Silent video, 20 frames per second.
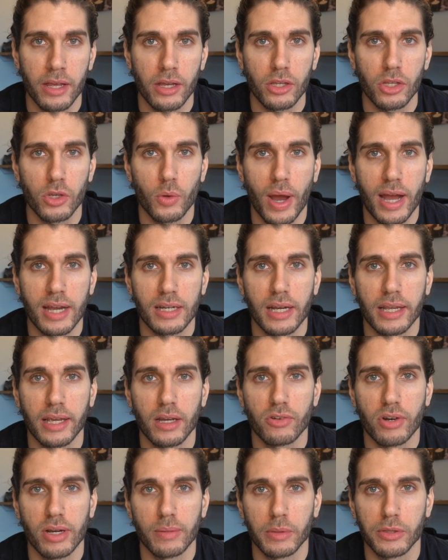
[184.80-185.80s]
you actually
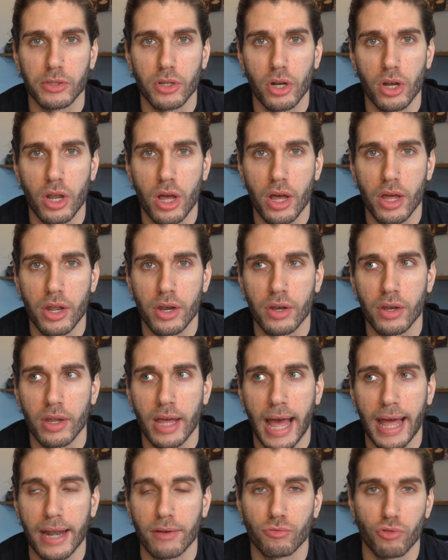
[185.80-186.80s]
are able to learn
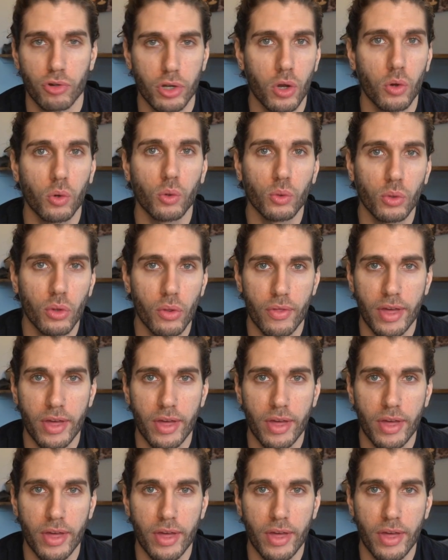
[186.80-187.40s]
and recall